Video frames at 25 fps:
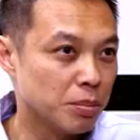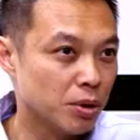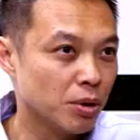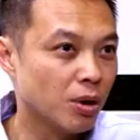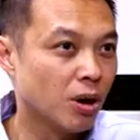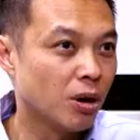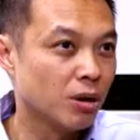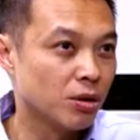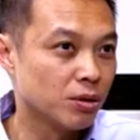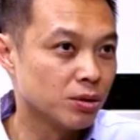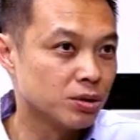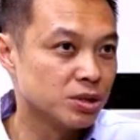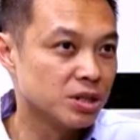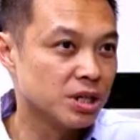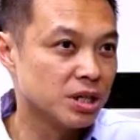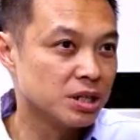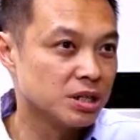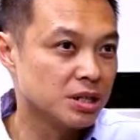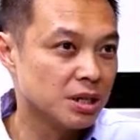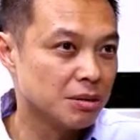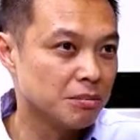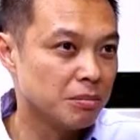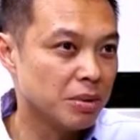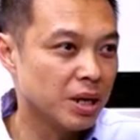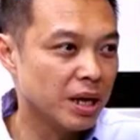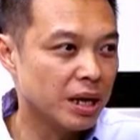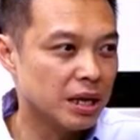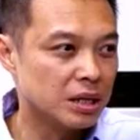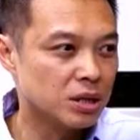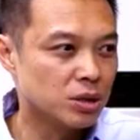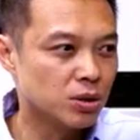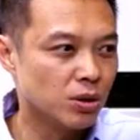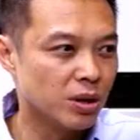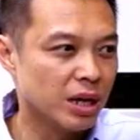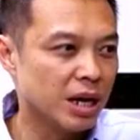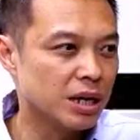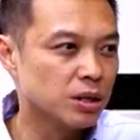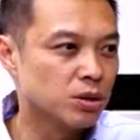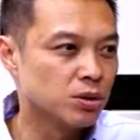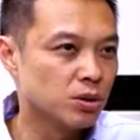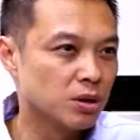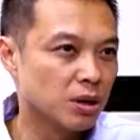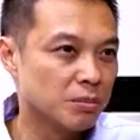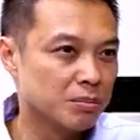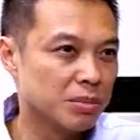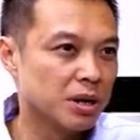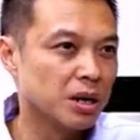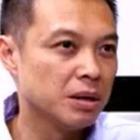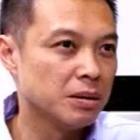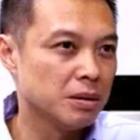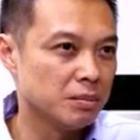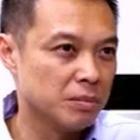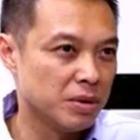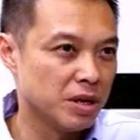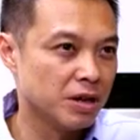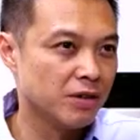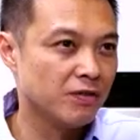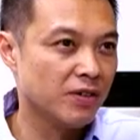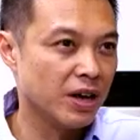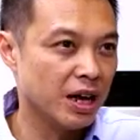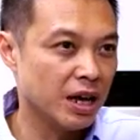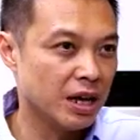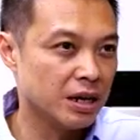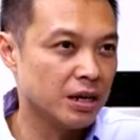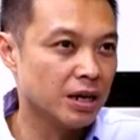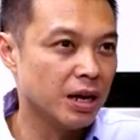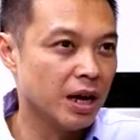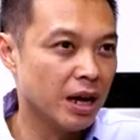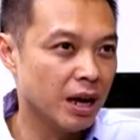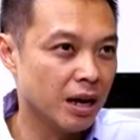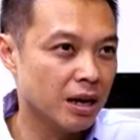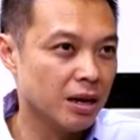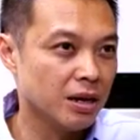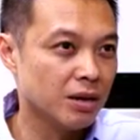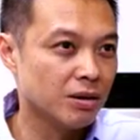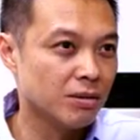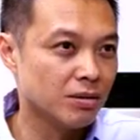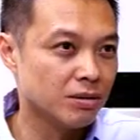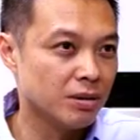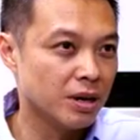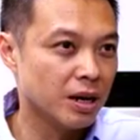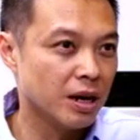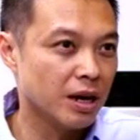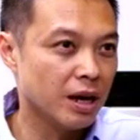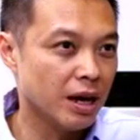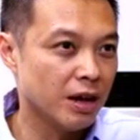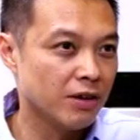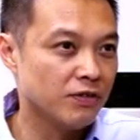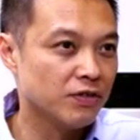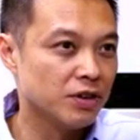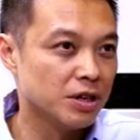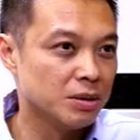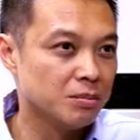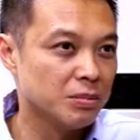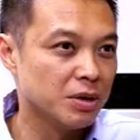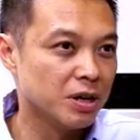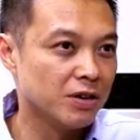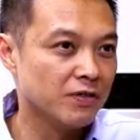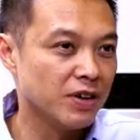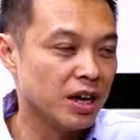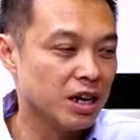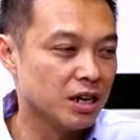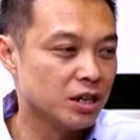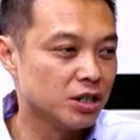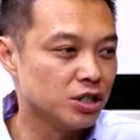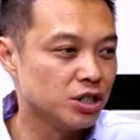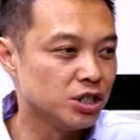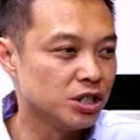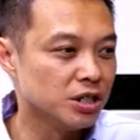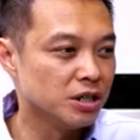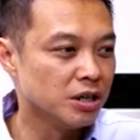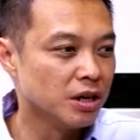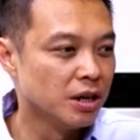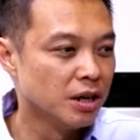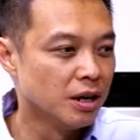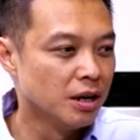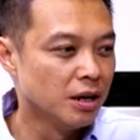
put all those things in place. So that took a bit of en- you know effort, a bit of energy,